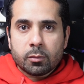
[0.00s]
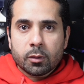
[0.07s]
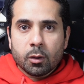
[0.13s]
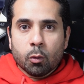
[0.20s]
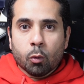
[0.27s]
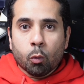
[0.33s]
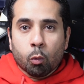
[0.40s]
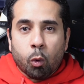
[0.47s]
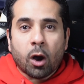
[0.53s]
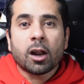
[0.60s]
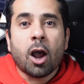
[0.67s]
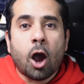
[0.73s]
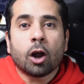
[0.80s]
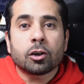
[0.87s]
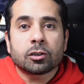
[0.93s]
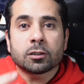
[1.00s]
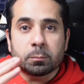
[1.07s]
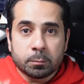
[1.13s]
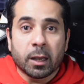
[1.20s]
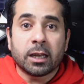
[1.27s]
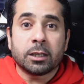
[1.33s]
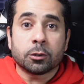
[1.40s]
what 100
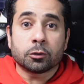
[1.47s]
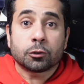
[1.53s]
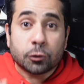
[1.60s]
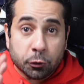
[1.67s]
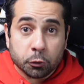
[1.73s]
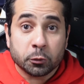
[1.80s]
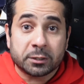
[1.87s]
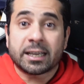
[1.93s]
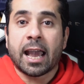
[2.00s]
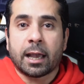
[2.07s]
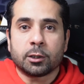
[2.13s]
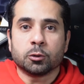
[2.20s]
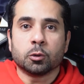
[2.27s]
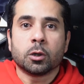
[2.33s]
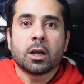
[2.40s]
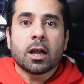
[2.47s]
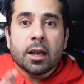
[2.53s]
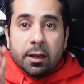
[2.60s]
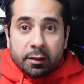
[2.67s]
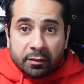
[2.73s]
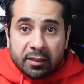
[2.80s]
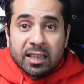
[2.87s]
million should get you.
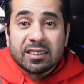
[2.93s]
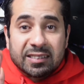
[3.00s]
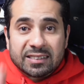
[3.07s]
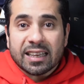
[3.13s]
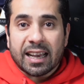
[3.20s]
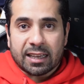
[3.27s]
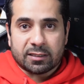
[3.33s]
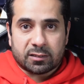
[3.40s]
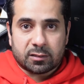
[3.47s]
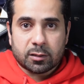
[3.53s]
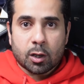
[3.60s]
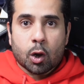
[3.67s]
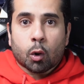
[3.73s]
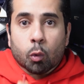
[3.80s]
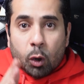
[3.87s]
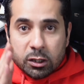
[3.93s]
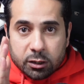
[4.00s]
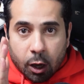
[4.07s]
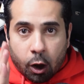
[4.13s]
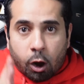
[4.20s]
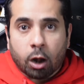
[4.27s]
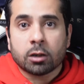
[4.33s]
This is what
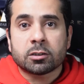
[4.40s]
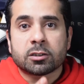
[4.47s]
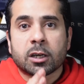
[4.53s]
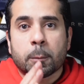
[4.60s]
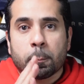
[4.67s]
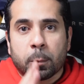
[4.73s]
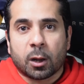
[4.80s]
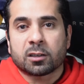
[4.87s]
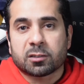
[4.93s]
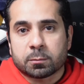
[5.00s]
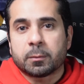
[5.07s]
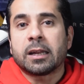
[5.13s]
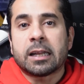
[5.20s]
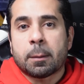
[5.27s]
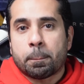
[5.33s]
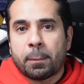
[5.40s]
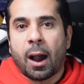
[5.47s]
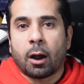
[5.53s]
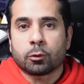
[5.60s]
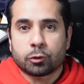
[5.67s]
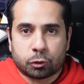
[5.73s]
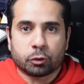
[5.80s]
100+ million
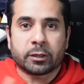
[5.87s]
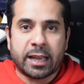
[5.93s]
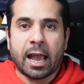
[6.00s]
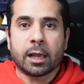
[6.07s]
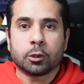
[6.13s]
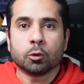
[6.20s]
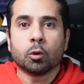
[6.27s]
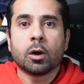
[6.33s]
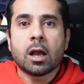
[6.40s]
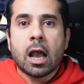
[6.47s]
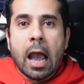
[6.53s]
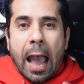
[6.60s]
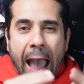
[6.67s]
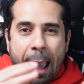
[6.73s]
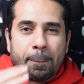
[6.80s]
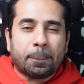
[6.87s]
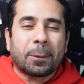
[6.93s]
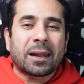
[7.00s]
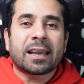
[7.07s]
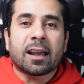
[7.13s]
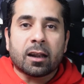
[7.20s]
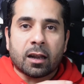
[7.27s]
pounds should get you. A
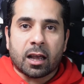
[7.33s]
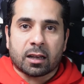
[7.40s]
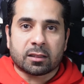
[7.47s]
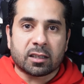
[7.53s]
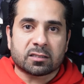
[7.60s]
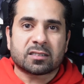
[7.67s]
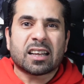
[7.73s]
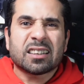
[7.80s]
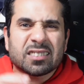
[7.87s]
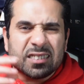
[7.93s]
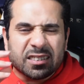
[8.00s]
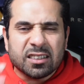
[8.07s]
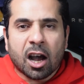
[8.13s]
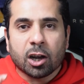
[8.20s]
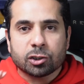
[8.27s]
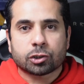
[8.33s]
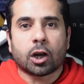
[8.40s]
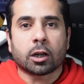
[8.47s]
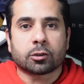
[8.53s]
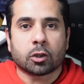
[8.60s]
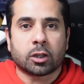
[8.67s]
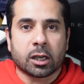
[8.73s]
player like this that is not shy to
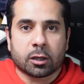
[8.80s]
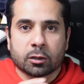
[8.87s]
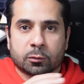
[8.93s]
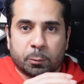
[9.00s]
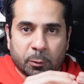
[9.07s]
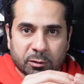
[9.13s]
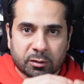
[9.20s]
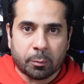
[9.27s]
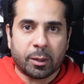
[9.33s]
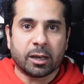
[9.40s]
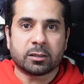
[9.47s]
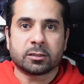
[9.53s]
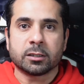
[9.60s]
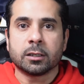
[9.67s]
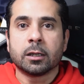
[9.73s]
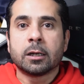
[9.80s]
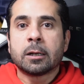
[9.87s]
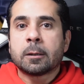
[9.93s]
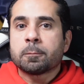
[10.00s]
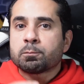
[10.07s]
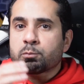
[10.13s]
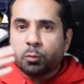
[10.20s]
take responsibility,
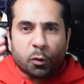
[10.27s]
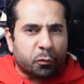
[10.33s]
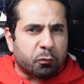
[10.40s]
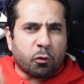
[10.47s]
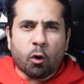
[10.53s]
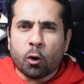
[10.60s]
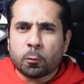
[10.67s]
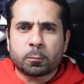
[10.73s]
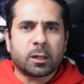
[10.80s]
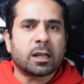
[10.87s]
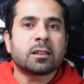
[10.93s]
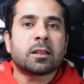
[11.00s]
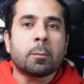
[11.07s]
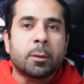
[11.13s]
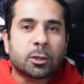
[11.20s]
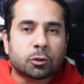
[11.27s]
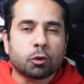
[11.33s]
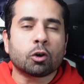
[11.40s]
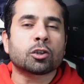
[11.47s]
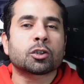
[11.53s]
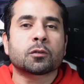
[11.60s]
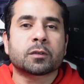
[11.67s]
performed in the
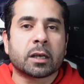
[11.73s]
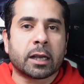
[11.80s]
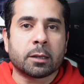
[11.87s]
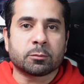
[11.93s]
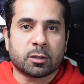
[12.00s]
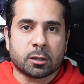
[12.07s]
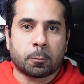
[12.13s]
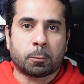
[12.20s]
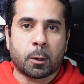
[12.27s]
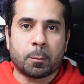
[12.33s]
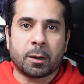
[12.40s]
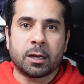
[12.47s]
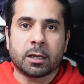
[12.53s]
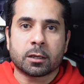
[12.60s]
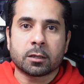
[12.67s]
majority of the games in the Premier League